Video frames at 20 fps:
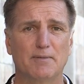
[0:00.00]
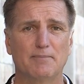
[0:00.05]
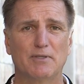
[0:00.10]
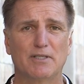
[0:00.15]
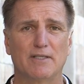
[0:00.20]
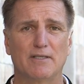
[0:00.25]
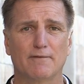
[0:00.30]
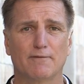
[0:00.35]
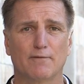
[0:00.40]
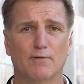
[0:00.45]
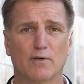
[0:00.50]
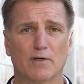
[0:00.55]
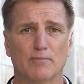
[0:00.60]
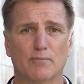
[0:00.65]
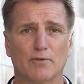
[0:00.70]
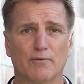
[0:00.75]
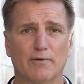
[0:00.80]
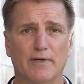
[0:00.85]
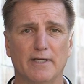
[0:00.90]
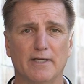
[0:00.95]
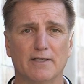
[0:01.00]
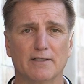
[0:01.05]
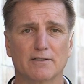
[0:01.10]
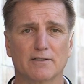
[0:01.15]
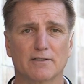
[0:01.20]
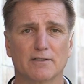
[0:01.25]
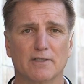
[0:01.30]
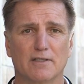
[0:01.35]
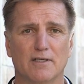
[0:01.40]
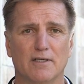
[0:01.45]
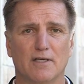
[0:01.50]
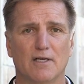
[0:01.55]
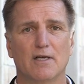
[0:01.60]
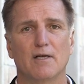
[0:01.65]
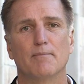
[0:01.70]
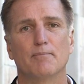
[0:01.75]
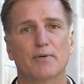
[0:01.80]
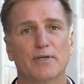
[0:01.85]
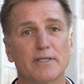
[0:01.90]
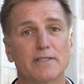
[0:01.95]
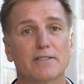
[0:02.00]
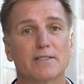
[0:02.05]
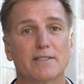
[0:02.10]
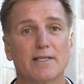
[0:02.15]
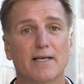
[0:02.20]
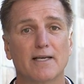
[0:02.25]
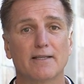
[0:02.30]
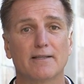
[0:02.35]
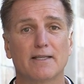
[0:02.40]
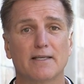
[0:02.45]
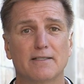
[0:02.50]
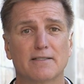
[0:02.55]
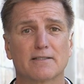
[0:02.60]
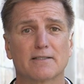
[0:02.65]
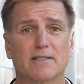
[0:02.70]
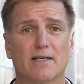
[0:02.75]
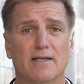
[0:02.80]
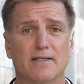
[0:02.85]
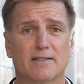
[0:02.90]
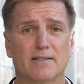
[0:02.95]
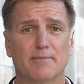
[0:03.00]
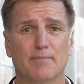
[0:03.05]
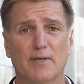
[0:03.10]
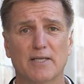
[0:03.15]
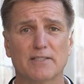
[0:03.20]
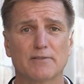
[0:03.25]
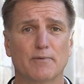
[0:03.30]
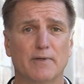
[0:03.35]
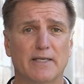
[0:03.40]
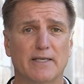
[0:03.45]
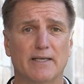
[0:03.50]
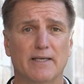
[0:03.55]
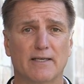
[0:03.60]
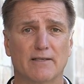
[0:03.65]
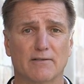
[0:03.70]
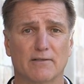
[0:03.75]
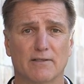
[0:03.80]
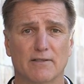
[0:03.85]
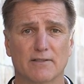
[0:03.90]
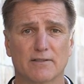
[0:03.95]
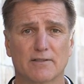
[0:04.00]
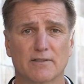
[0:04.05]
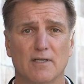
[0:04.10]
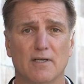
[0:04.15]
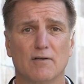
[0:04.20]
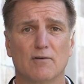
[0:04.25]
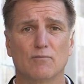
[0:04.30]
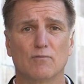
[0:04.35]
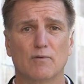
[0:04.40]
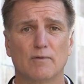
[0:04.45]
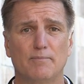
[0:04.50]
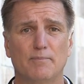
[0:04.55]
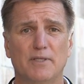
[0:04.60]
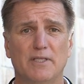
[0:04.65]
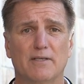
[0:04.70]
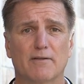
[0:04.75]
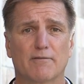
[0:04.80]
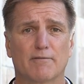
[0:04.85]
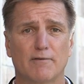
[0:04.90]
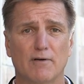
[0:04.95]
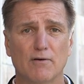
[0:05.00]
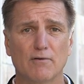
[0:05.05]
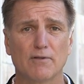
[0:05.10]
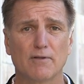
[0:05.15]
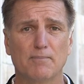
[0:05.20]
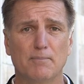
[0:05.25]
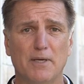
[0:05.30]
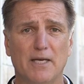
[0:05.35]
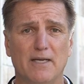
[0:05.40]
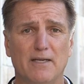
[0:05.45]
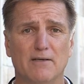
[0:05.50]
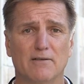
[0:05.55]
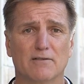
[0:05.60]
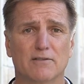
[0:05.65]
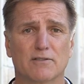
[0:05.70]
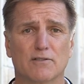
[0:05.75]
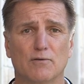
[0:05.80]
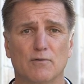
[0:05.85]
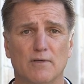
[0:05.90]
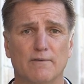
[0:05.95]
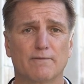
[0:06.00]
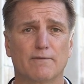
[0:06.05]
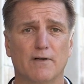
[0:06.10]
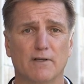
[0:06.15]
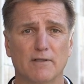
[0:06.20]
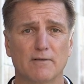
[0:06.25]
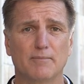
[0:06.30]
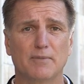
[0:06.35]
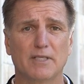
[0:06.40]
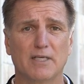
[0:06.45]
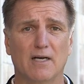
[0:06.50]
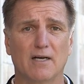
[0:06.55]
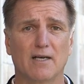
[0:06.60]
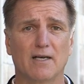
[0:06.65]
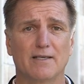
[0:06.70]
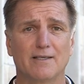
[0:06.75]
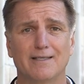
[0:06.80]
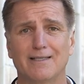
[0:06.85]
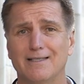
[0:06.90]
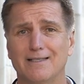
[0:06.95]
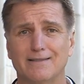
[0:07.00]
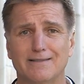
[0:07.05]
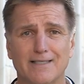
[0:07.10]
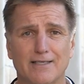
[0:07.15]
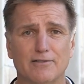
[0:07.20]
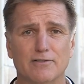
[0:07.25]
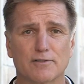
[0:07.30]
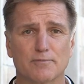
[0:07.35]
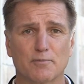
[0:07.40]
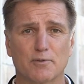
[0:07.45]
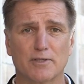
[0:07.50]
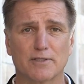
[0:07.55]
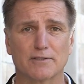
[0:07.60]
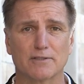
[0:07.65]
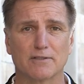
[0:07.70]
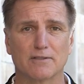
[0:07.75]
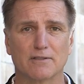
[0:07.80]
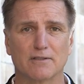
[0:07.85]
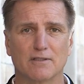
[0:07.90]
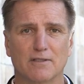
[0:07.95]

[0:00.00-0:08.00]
them in the affordable range. But instead, they decided the best way to handle this would be to throw the payers who had fallen behind in a debtor's prison.